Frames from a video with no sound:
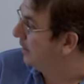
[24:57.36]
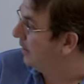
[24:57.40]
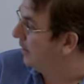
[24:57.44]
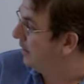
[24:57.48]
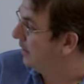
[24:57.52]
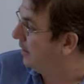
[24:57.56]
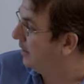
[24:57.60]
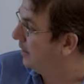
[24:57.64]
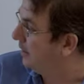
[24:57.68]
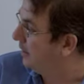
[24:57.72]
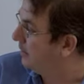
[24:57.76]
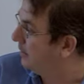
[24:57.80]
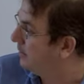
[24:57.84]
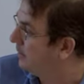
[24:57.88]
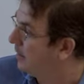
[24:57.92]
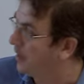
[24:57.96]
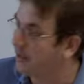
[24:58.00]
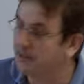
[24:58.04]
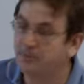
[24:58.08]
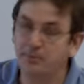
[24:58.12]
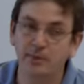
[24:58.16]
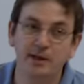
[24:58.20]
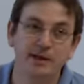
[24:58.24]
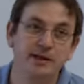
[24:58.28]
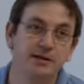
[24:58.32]

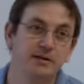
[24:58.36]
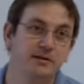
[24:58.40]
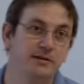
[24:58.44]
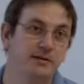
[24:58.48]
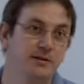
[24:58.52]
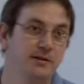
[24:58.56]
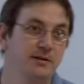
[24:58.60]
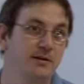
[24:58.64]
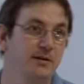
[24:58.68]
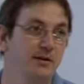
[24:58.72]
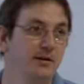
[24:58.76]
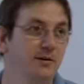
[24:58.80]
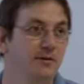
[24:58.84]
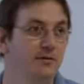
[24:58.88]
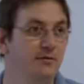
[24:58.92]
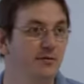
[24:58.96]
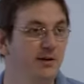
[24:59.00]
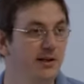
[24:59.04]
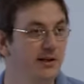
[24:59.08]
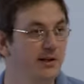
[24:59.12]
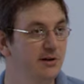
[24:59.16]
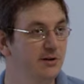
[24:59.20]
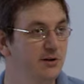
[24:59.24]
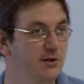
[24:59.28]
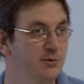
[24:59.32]
9-minute
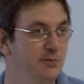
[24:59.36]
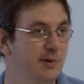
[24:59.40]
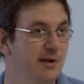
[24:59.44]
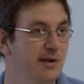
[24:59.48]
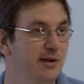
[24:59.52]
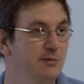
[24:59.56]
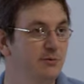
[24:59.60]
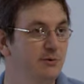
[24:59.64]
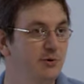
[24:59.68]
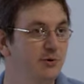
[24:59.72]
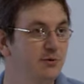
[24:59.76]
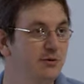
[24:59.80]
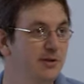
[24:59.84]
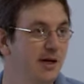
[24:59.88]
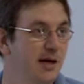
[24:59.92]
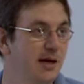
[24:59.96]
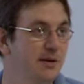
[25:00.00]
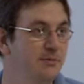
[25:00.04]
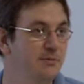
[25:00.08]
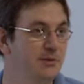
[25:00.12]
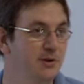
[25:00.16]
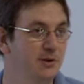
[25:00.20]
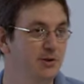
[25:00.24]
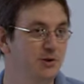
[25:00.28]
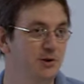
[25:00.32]
video sped up 2
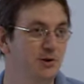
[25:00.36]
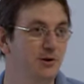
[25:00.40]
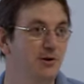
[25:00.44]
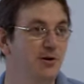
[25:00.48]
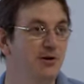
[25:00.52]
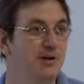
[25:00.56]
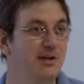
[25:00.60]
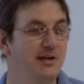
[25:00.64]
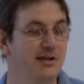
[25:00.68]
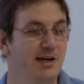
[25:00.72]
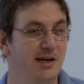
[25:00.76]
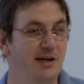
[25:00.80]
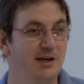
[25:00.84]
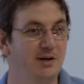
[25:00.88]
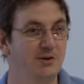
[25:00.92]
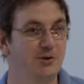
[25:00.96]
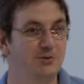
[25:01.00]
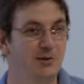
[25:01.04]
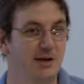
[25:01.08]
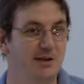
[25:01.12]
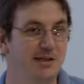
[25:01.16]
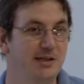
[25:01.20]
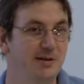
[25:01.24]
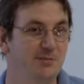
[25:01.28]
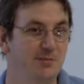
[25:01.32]
times, it should only take you
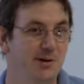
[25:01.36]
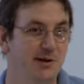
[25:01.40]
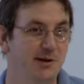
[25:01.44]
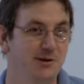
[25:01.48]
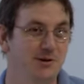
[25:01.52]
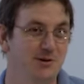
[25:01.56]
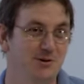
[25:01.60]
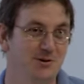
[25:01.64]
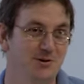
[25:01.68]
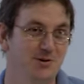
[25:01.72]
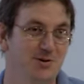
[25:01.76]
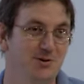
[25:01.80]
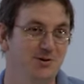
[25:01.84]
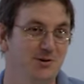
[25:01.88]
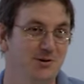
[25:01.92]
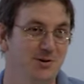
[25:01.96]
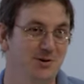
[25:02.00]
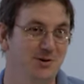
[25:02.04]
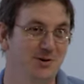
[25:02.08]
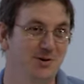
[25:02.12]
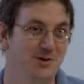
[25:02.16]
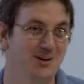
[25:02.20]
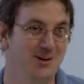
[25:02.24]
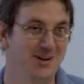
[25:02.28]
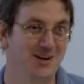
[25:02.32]
20 minutes to
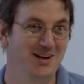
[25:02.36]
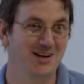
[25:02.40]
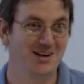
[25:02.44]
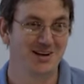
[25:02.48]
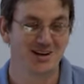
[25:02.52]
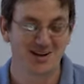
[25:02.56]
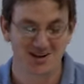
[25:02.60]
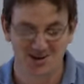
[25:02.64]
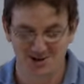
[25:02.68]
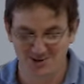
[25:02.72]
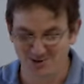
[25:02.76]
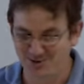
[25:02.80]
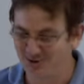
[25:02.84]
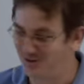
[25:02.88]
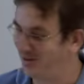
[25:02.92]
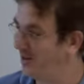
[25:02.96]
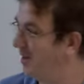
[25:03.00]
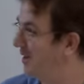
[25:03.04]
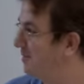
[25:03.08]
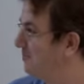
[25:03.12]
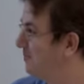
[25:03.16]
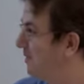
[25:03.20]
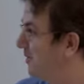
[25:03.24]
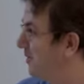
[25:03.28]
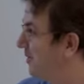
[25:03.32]
do your
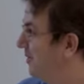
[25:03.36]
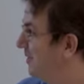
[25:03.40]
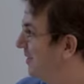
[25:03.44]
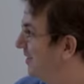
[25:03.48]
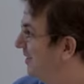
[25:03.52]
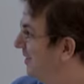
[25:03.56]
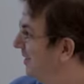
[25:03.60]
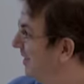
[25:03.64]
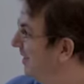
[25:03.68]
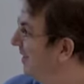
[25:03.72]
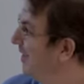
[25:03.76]
alignments.